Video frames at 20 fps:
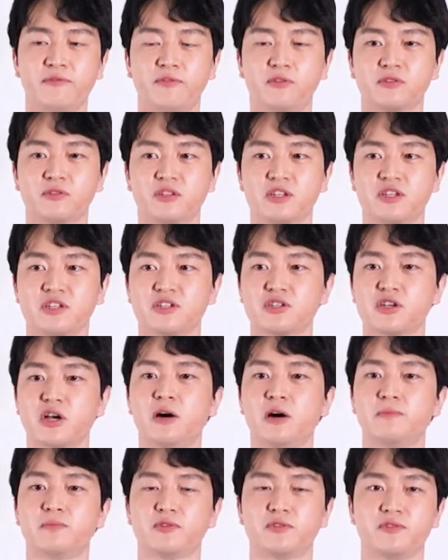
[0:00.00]
voltage
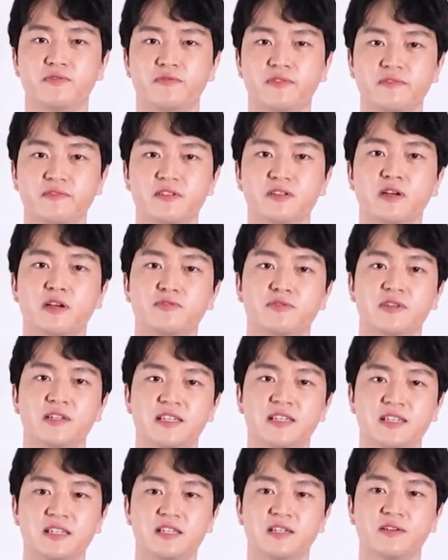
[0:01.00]
up to 1500
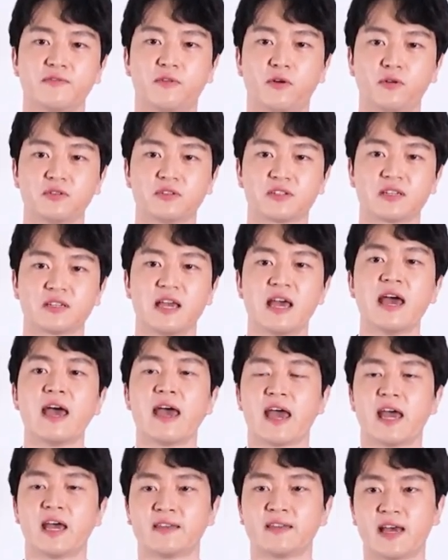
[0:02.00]
DC volts
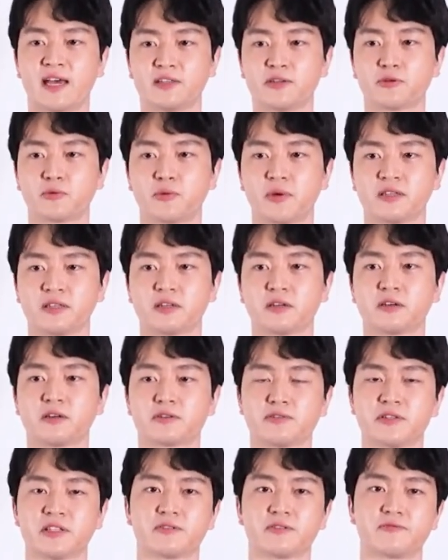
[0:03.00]
and adequate
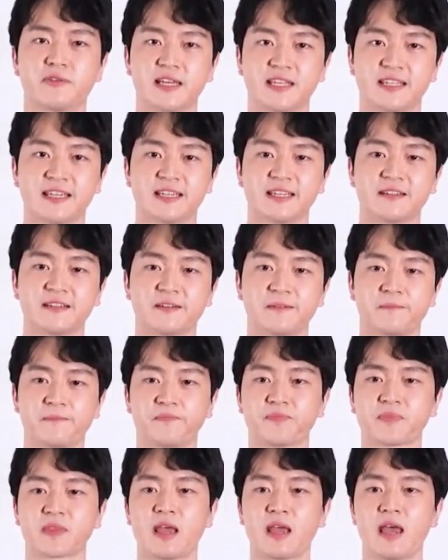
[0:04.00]
current rating.
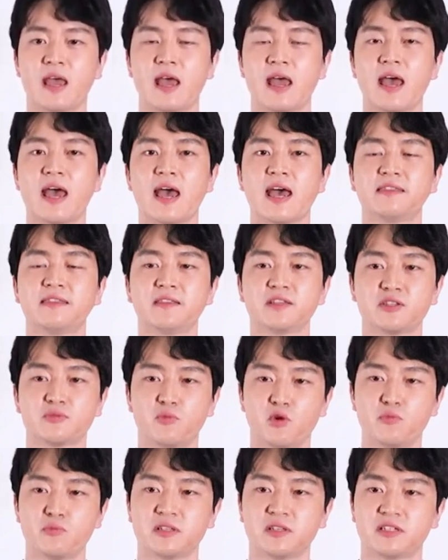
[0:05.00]
At this
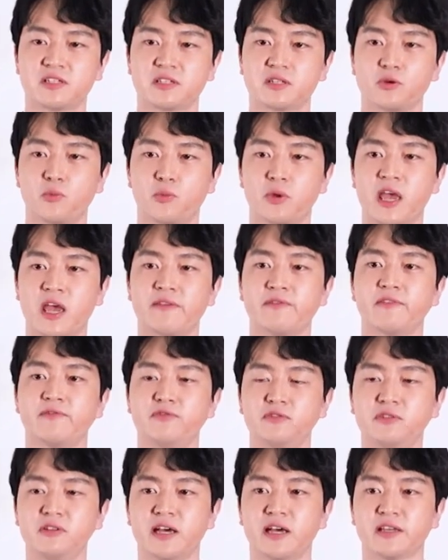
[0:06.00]
moment, we have a
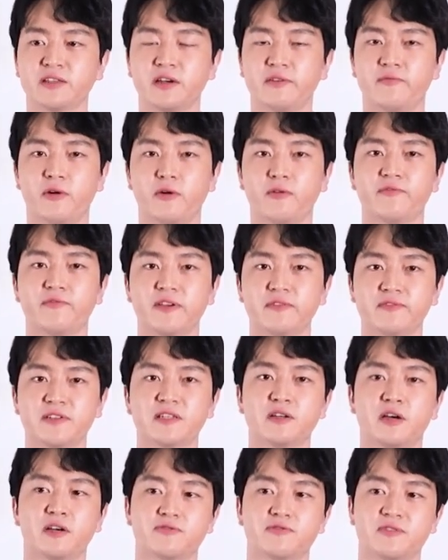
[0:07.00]
full lineup of
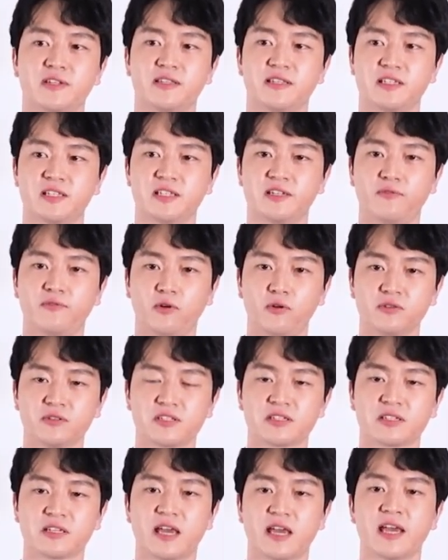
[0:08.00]
1500 DC
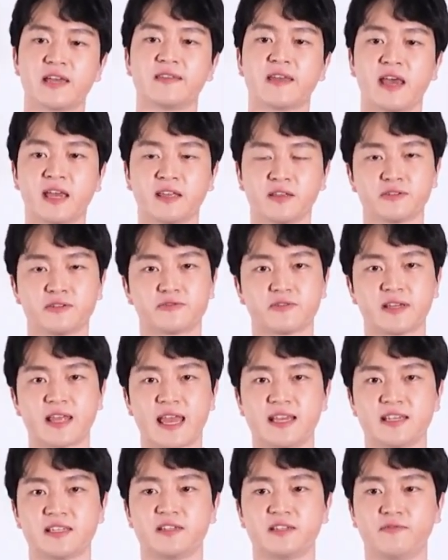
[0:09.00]
volts and 800
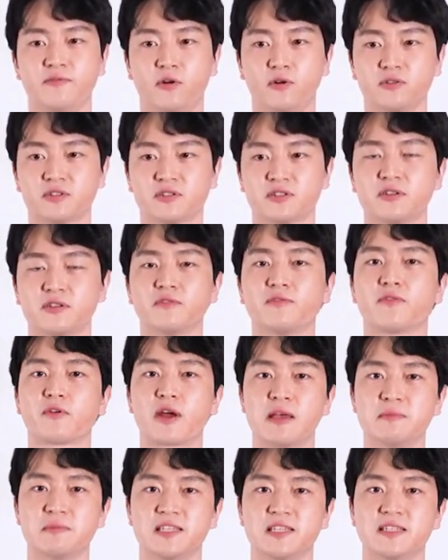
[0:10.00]
AC volts for
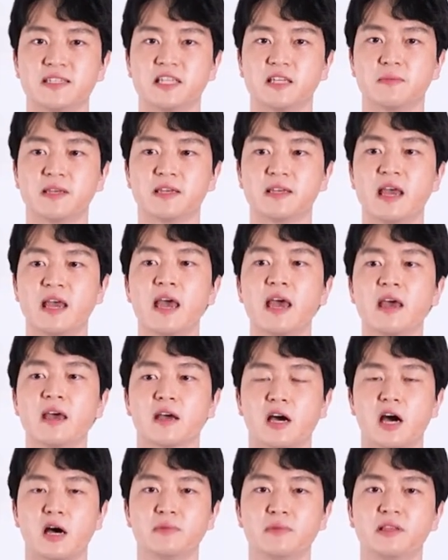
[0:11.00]
MCCB
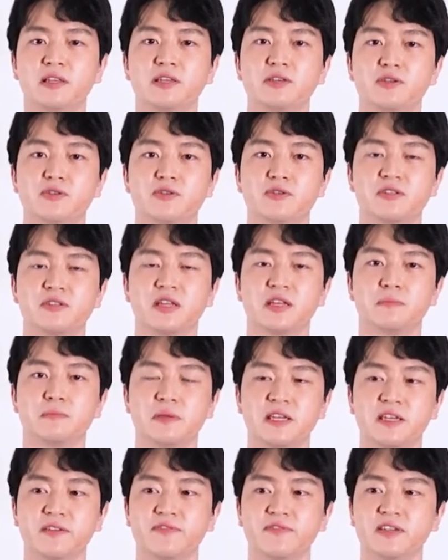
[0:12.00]
commonly used in
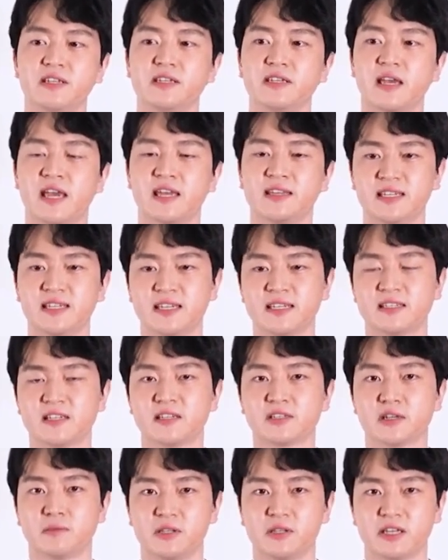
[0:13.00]
PV and
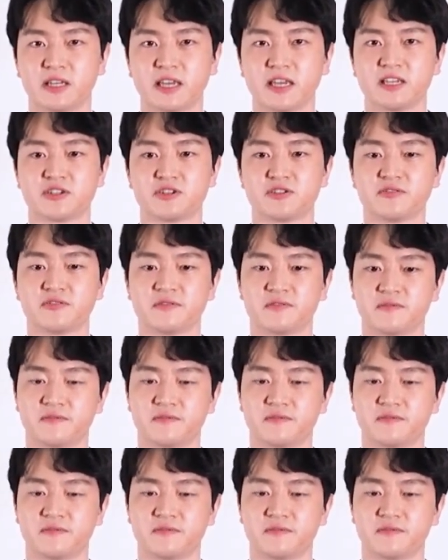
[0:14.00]
ESS application.